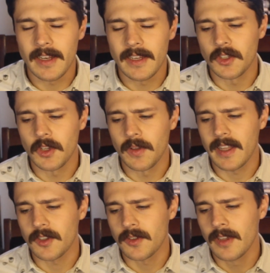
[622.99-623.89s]
And so
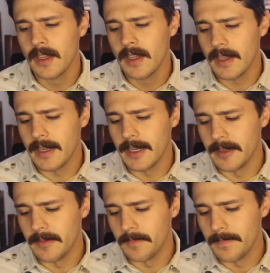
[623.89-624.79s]
that's,
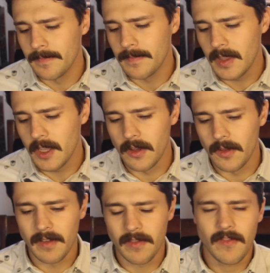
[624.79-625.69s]

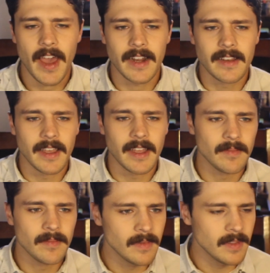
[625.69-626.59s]
the fact that
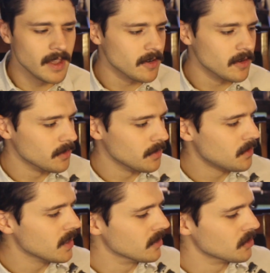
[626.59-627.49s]
there are
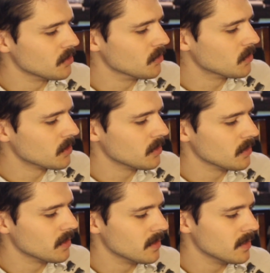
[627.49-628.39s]
things in the
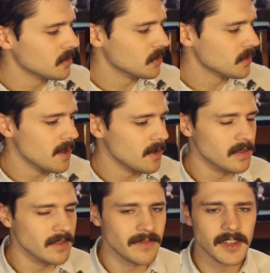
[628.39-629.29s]
world and this is how
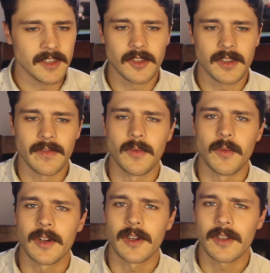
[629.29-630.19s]
the physics of it
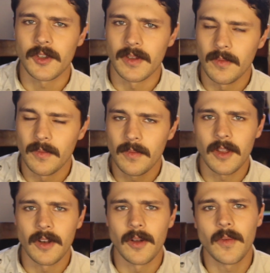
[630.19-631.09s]
works, and,
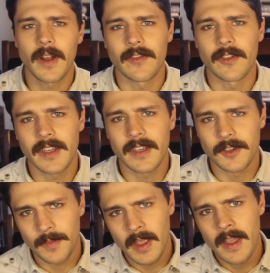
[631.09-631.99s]
whatever it is.